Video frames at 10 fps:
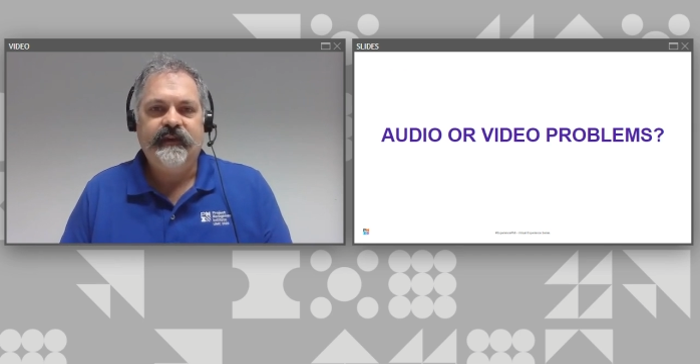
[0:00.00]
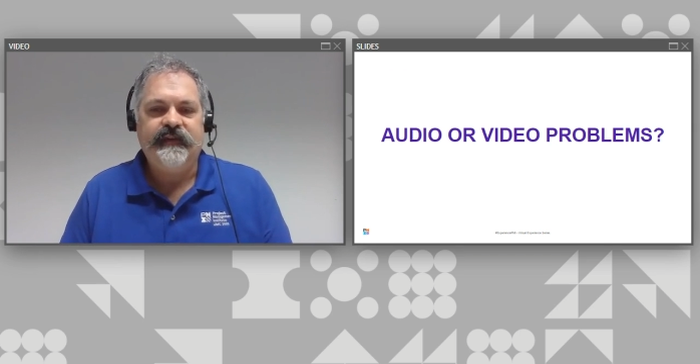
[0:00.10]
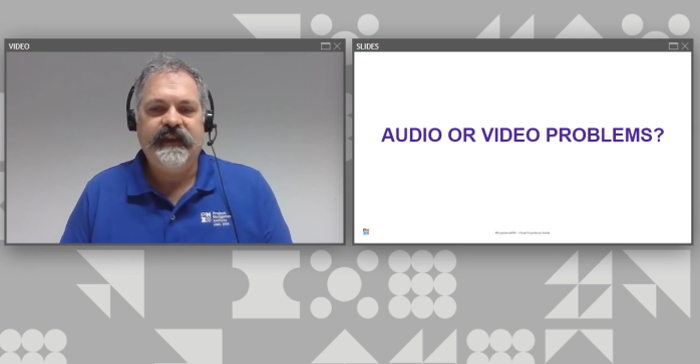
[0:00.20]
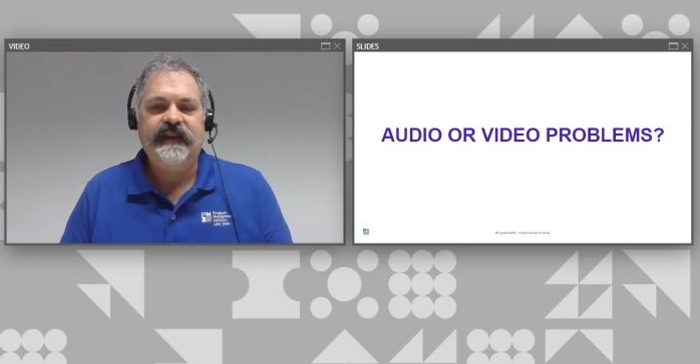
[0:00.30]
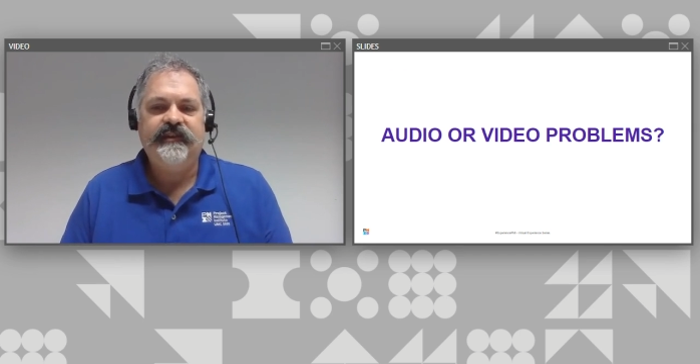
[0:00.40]

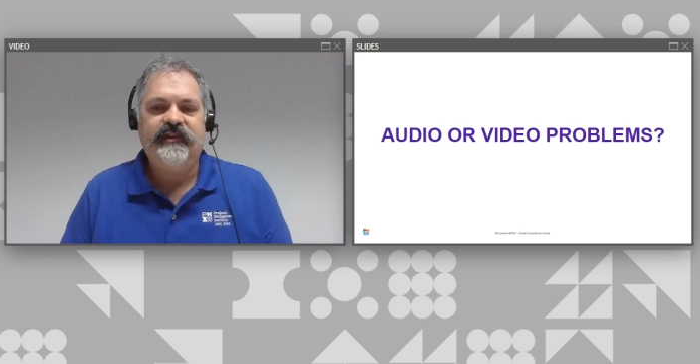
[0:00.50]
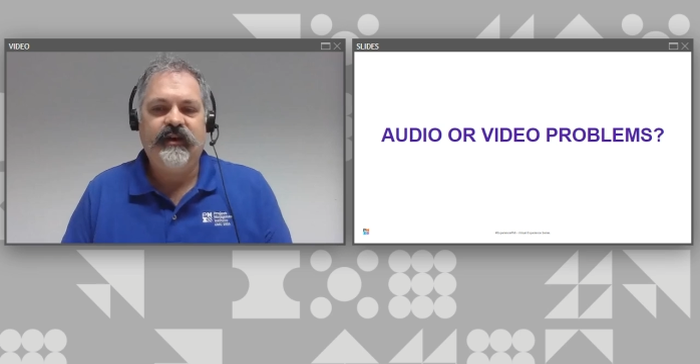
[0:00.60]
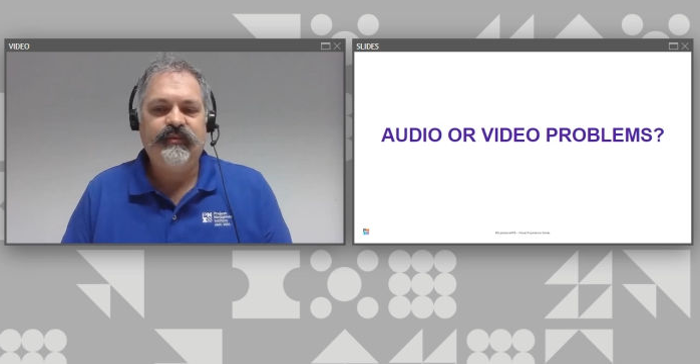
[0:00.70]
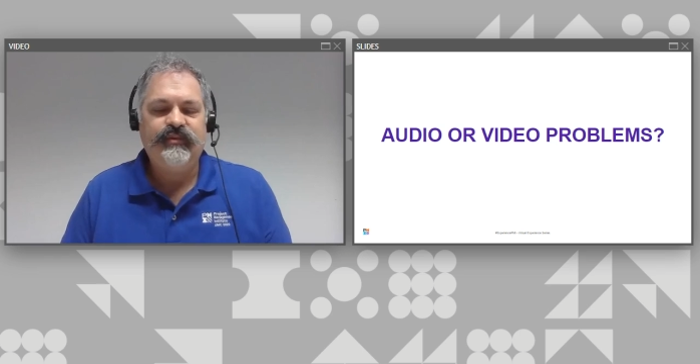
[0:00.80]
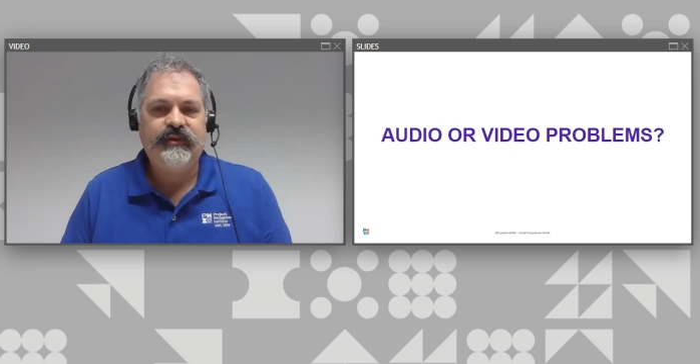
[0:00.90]
If at any
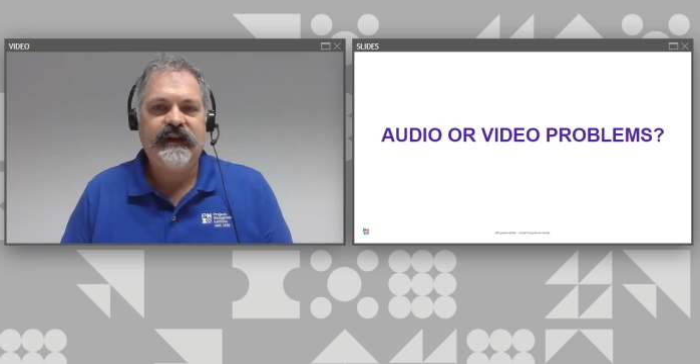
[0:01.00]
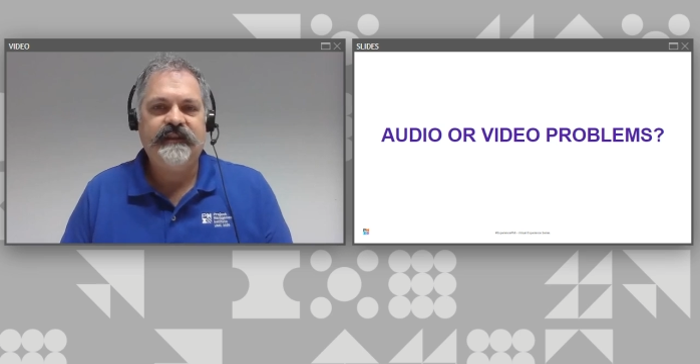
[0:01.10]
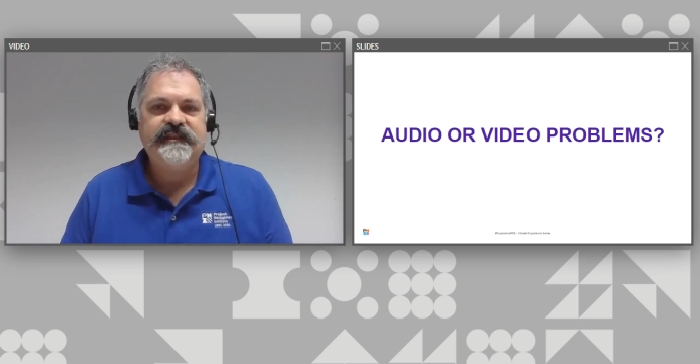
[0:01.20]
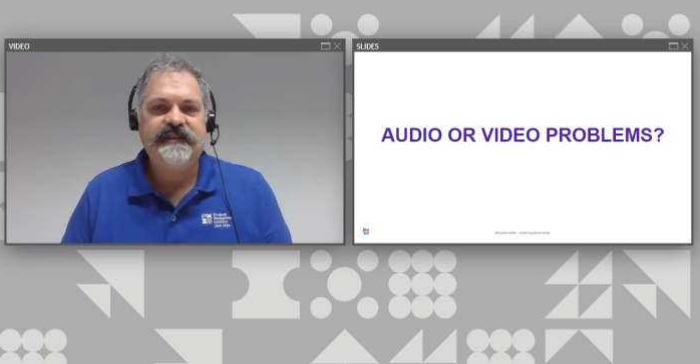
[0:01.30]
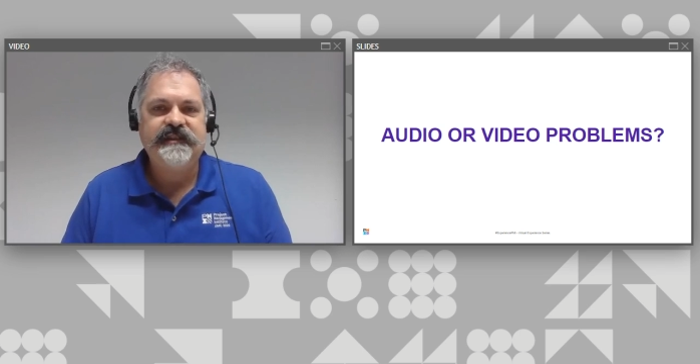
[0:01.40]
time
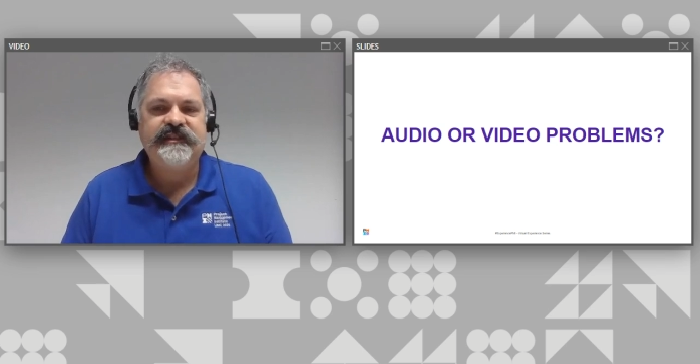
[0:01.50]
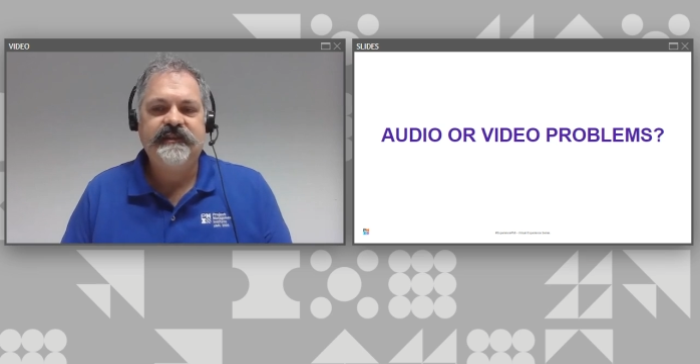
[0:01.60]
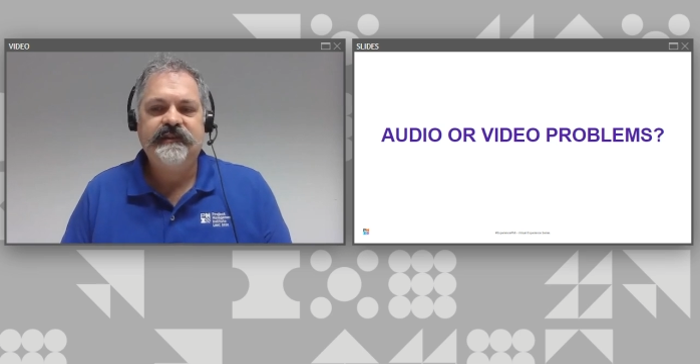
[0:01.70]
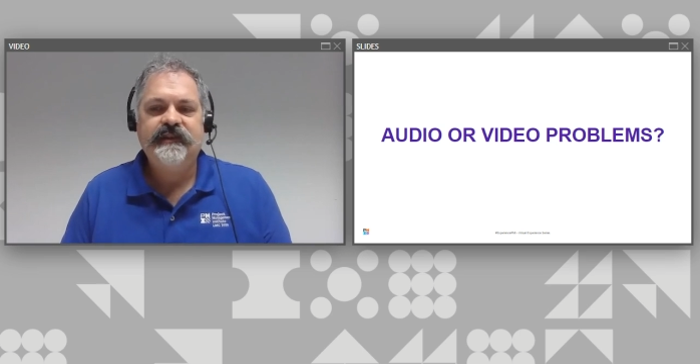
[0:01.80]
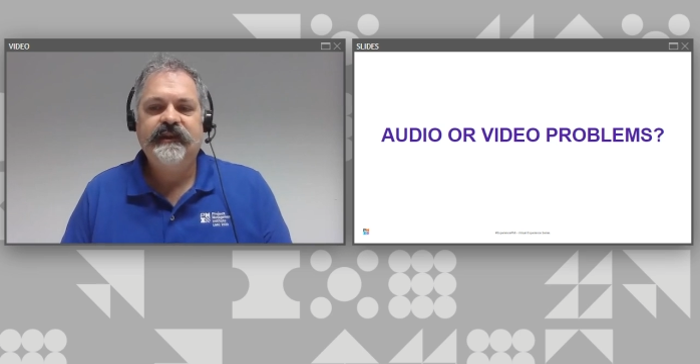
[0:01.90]
throughout the
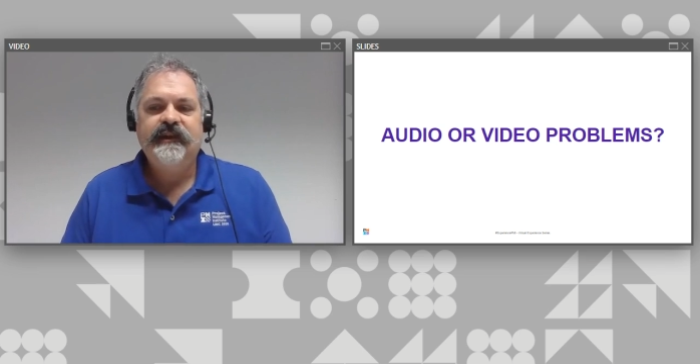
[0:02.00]
session